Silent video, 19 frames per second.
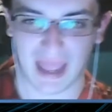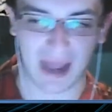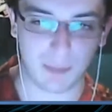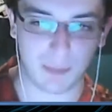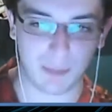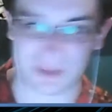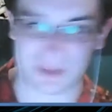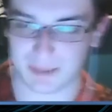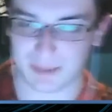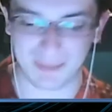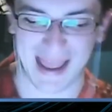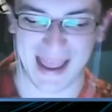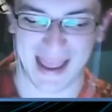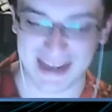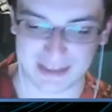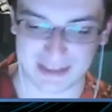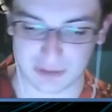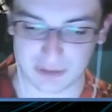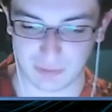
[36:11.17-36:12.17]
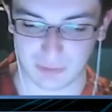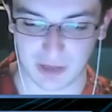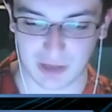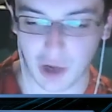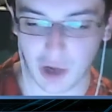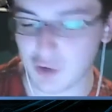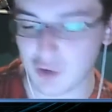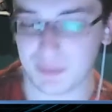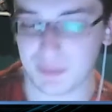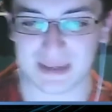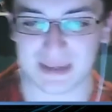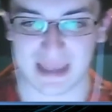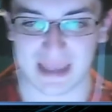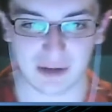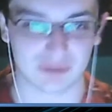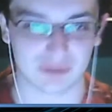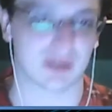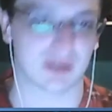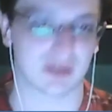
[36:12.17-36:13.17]
how big a pack are you in? Are you being
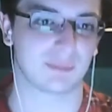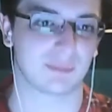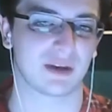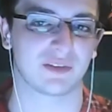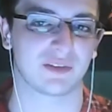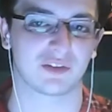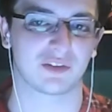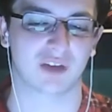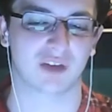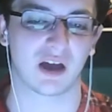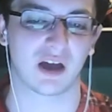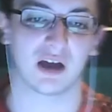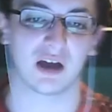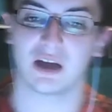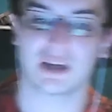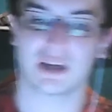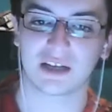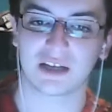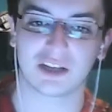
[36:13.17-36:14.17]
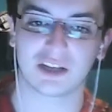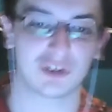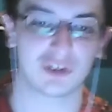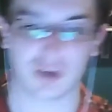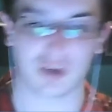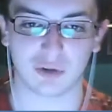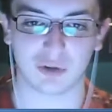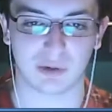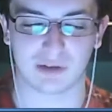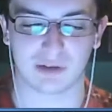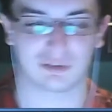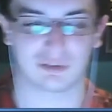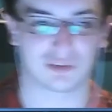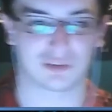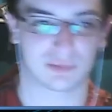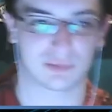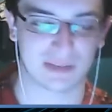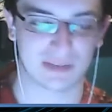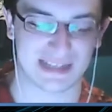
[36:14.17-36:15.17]
held up by this car? Can you go quicker
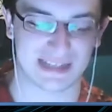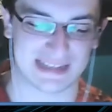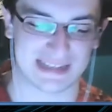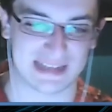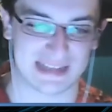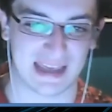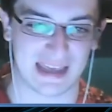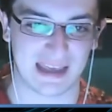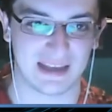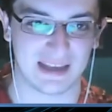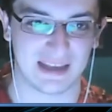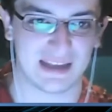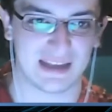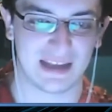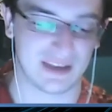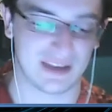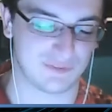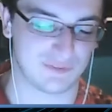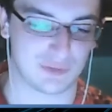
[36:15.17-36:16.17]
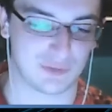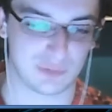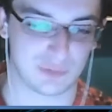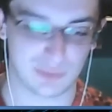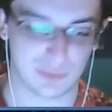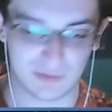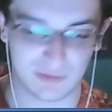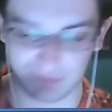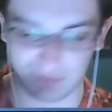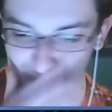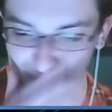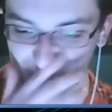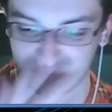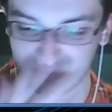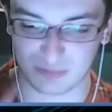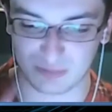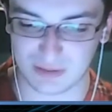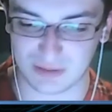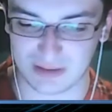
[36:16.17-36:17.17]
in some clean air if you
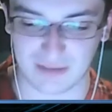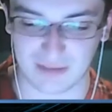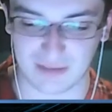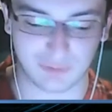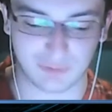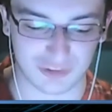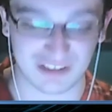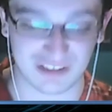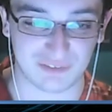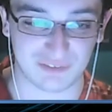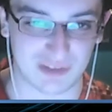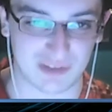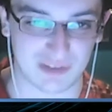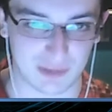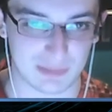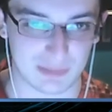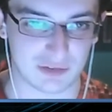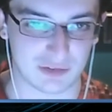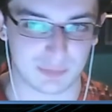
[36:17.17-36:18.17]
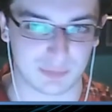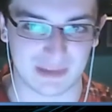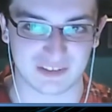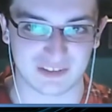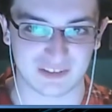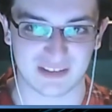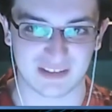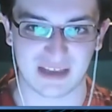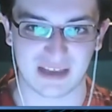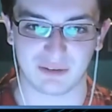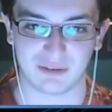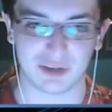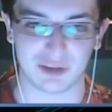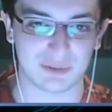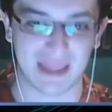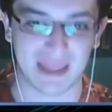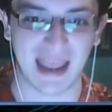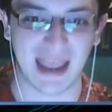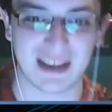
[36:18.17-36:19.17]
give yourself a little bit of space now? Are
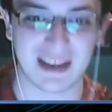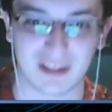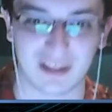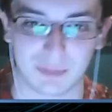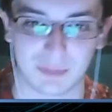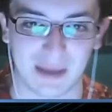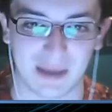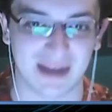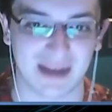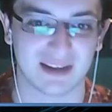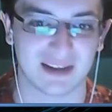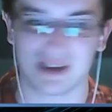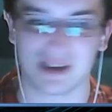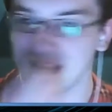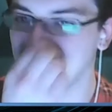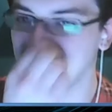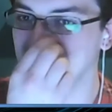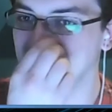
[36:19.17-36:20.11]
you at the head of the pack?